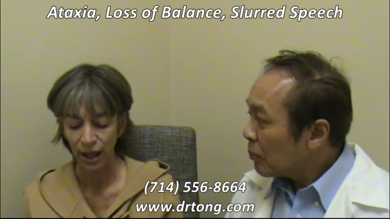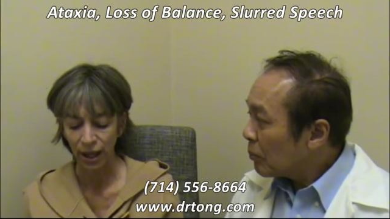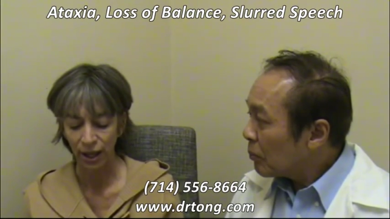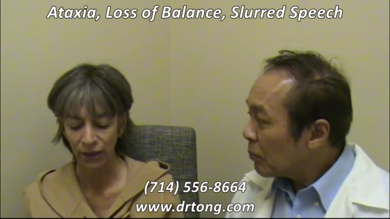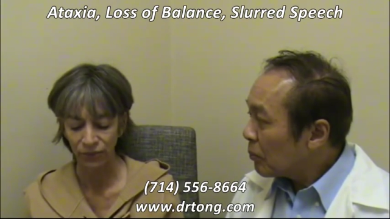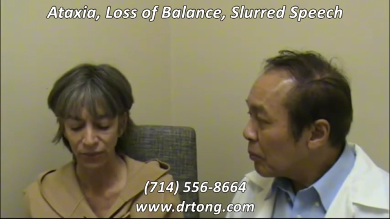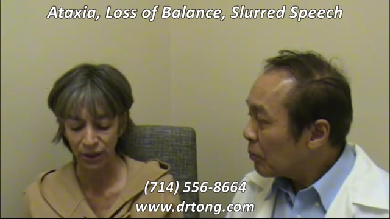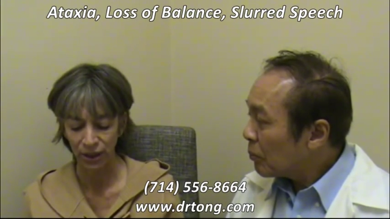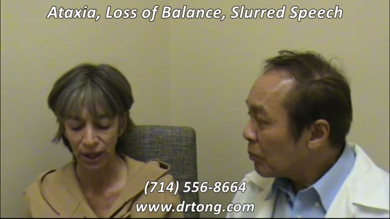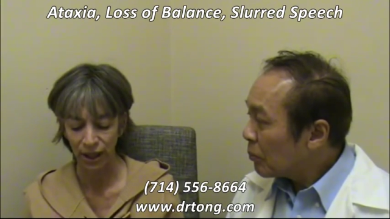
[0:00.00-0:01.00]
Speaker 1: and I
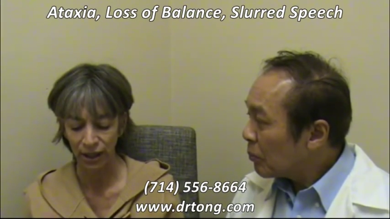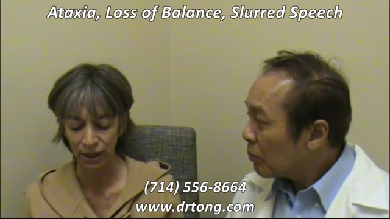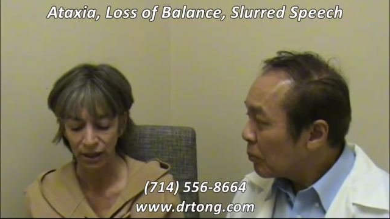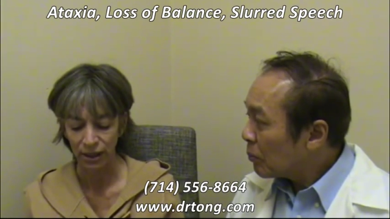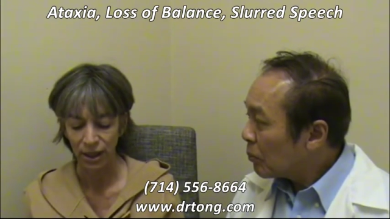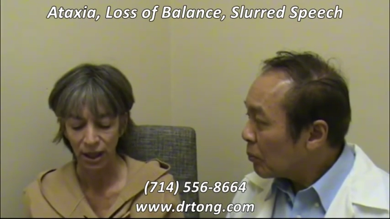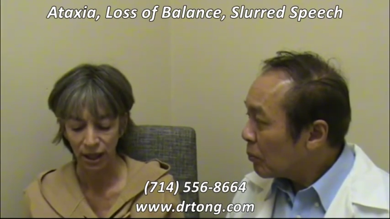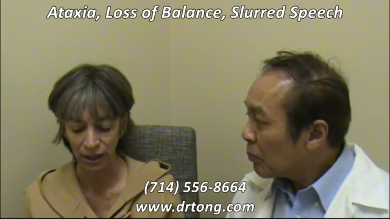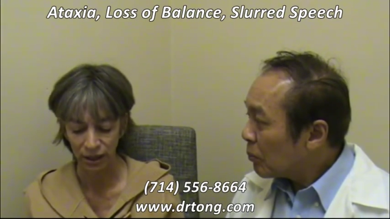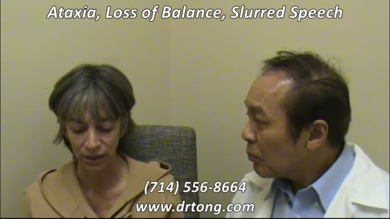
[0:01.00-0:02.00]
feel like
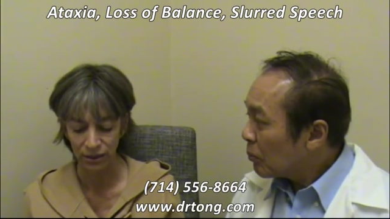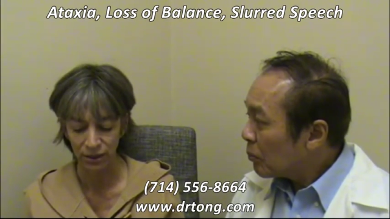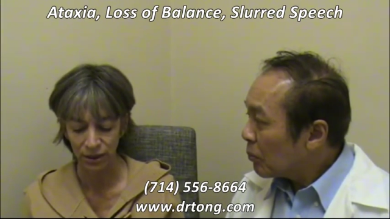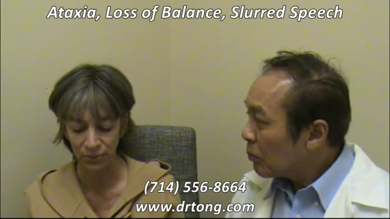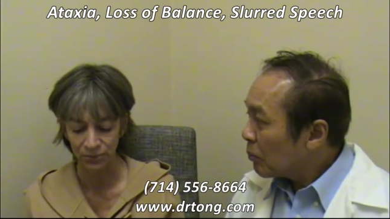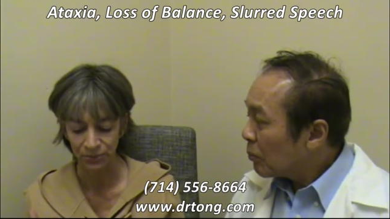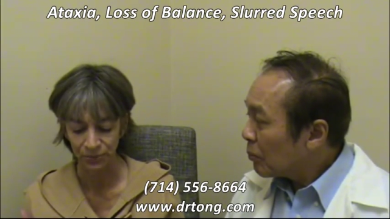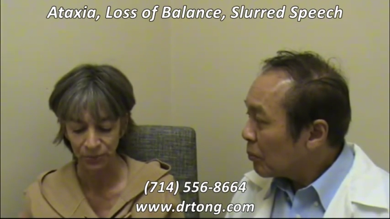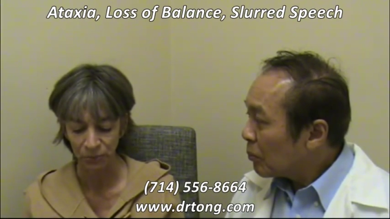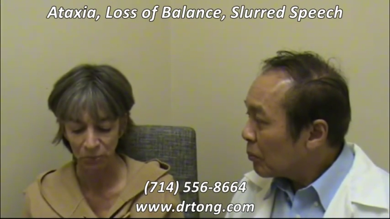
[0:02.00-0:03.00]
I can,
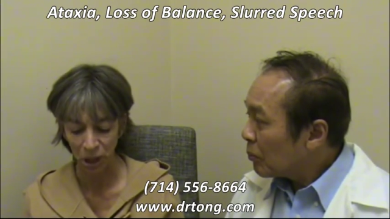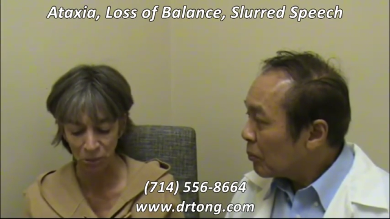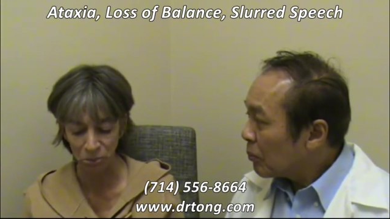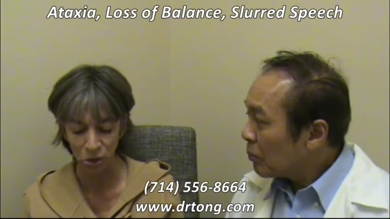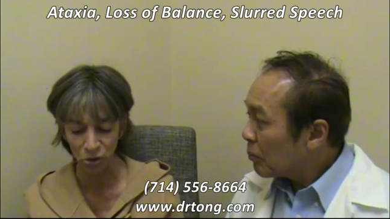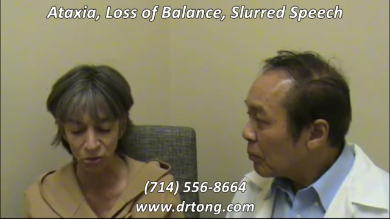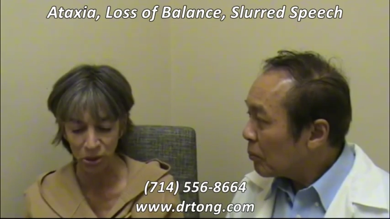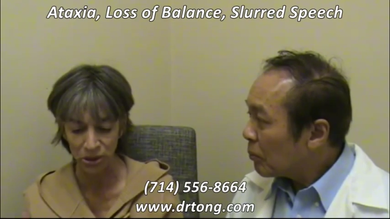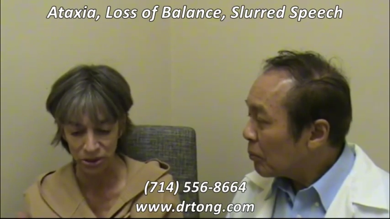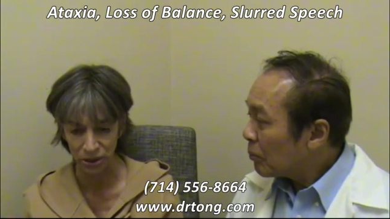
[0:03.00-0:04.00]
my
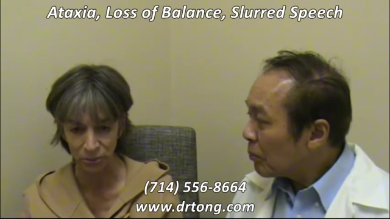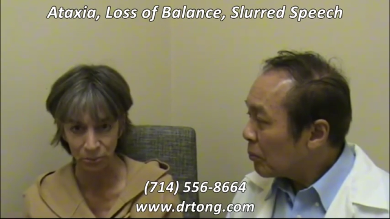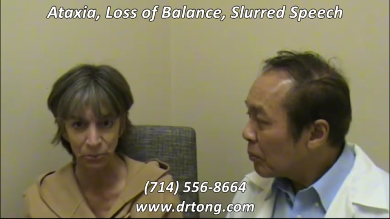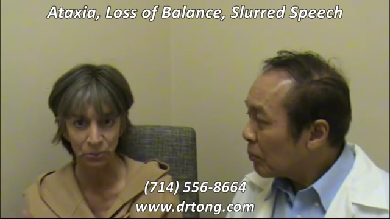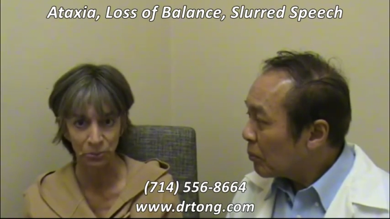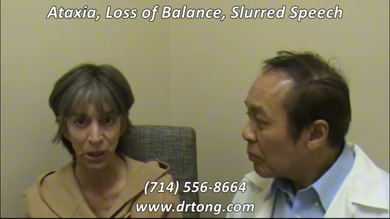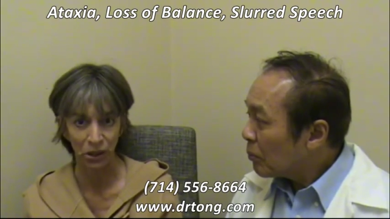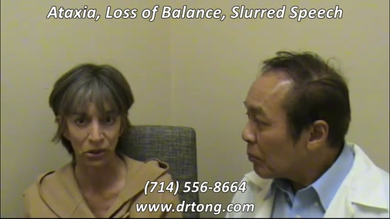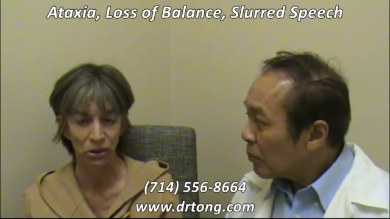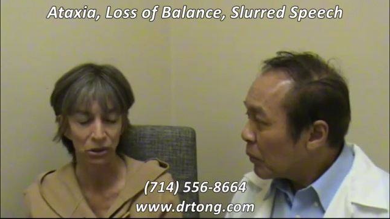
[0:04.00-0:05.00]
movements are
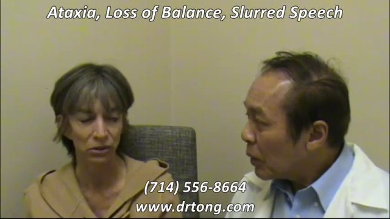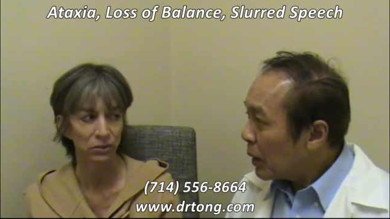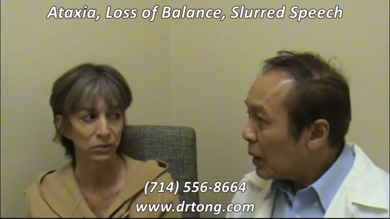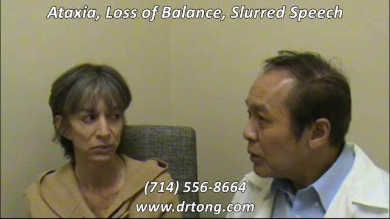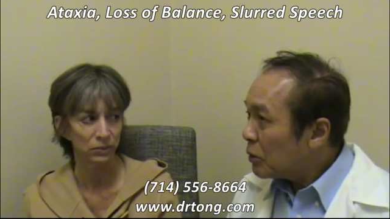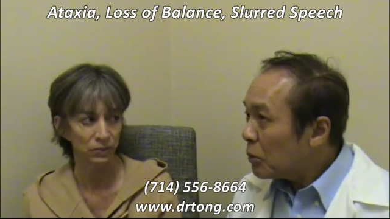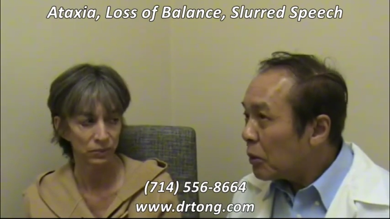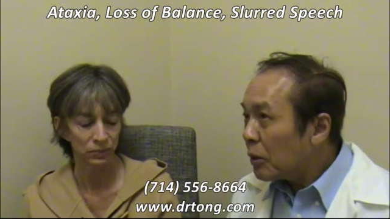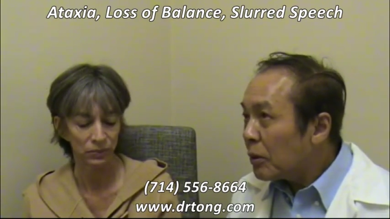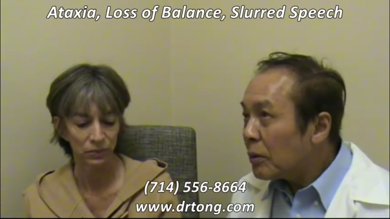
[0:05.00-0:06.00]
better.
Speaker 2: Yeah, you
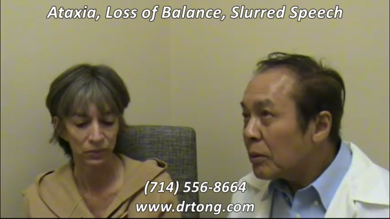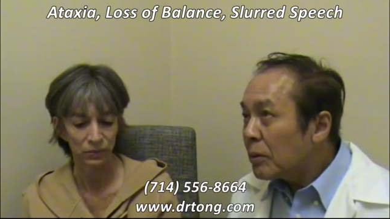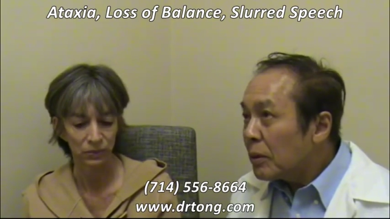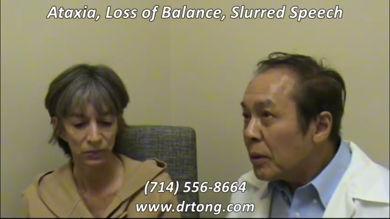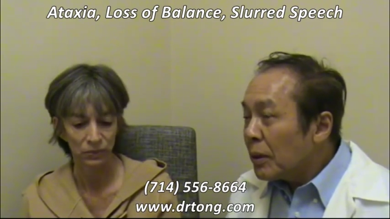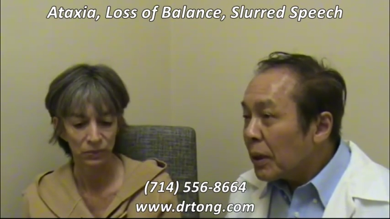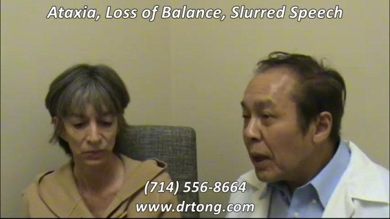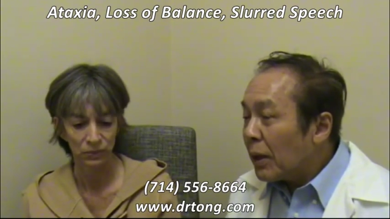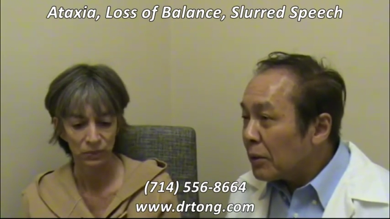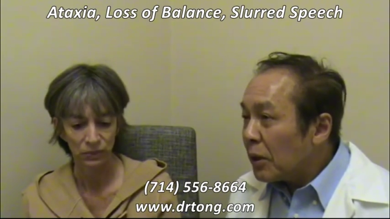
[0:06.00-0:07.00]
were
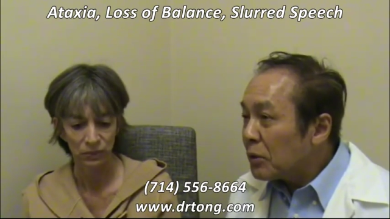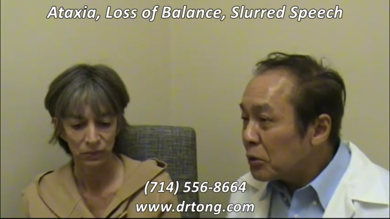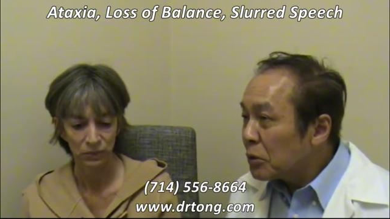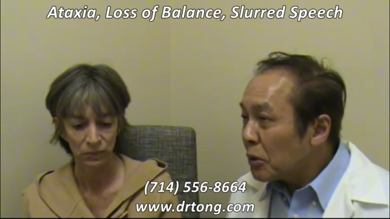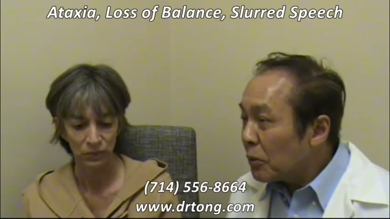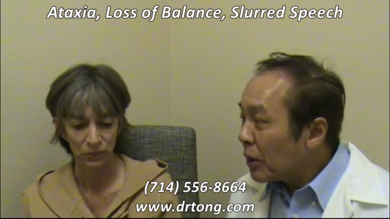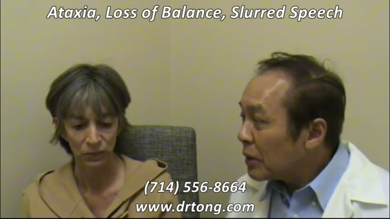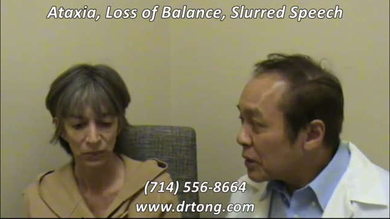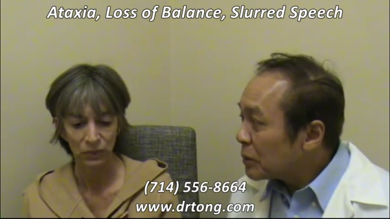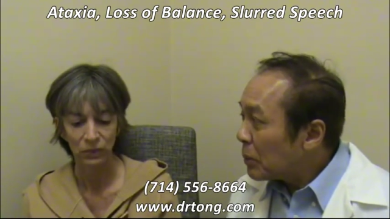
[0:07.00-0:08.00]
kind of not sure
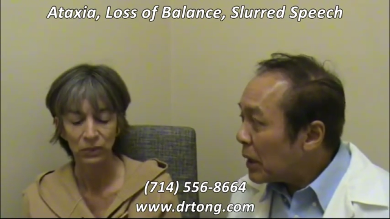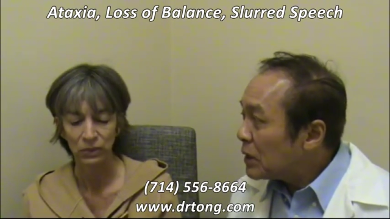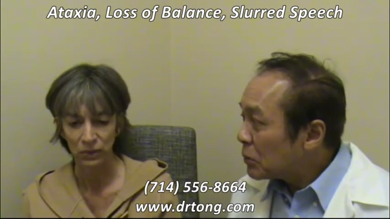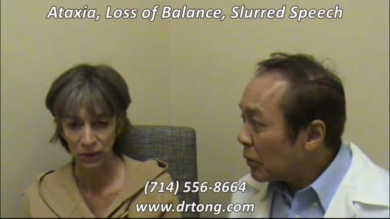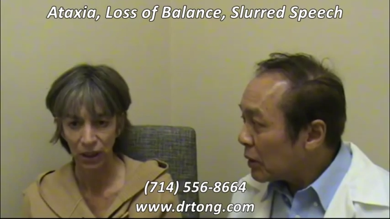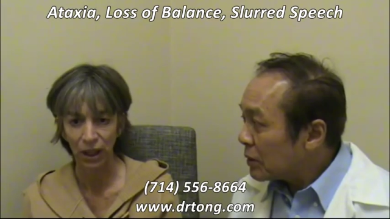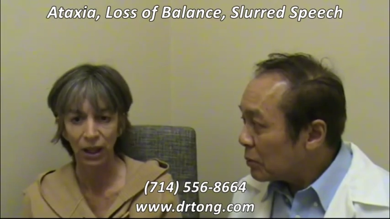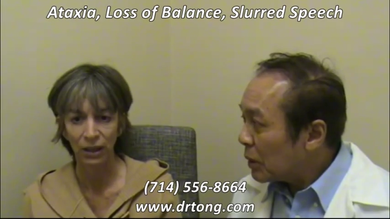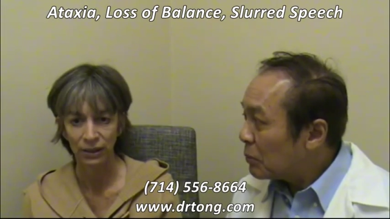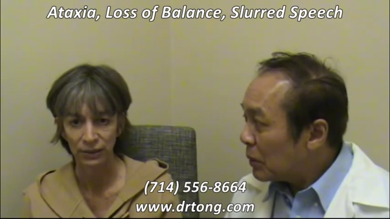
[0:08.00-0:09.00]
where the space was
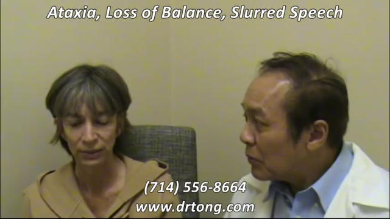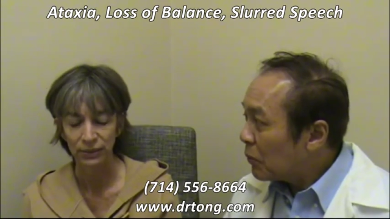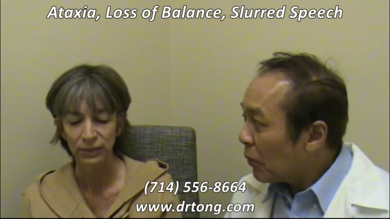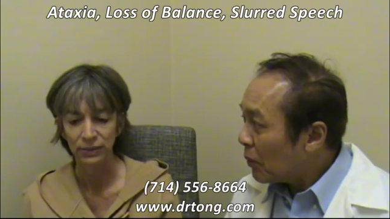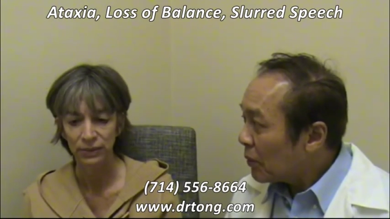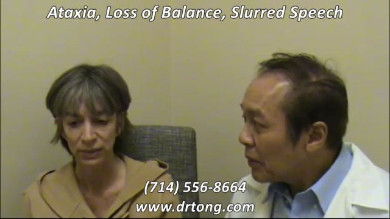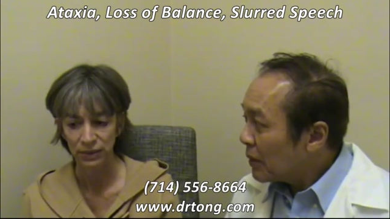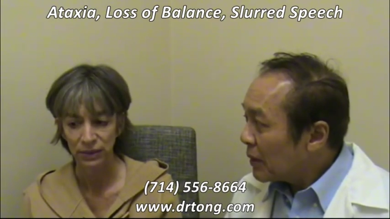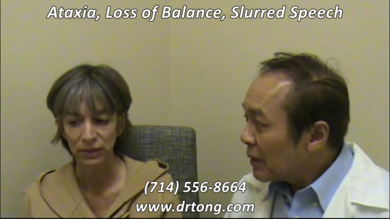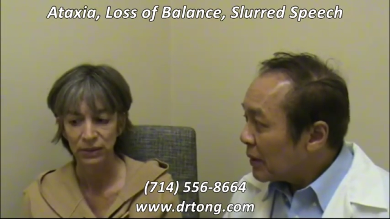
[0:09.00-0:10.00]
before,
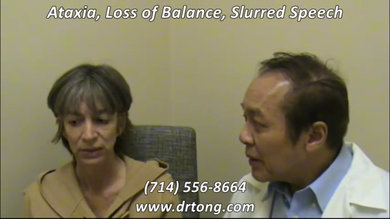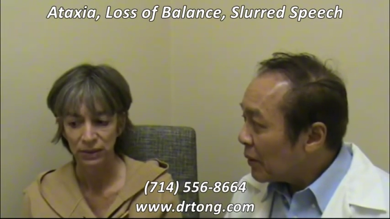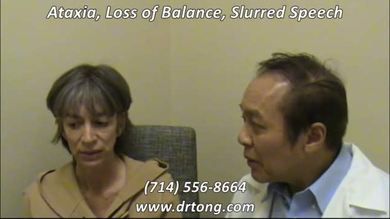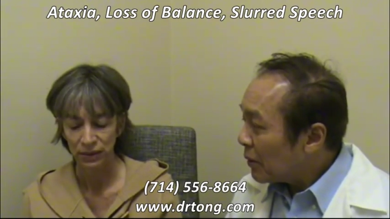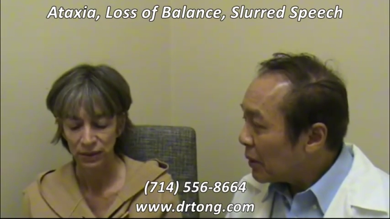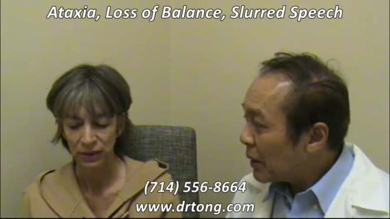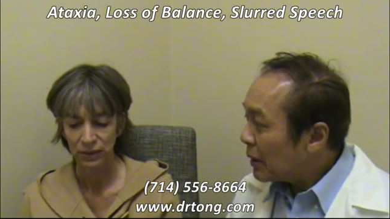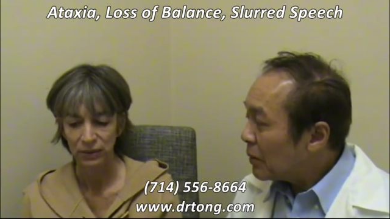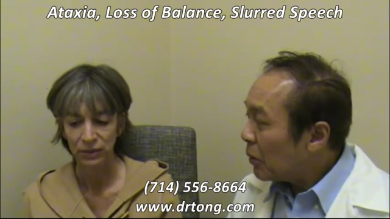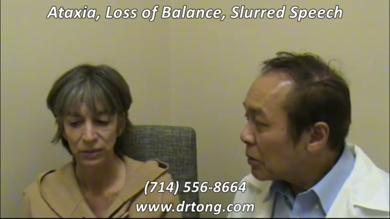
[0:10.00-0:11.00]
you know,
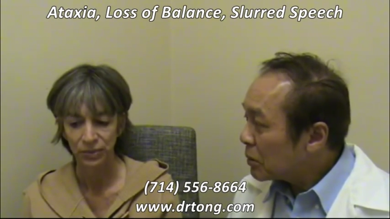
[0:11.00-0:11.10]
and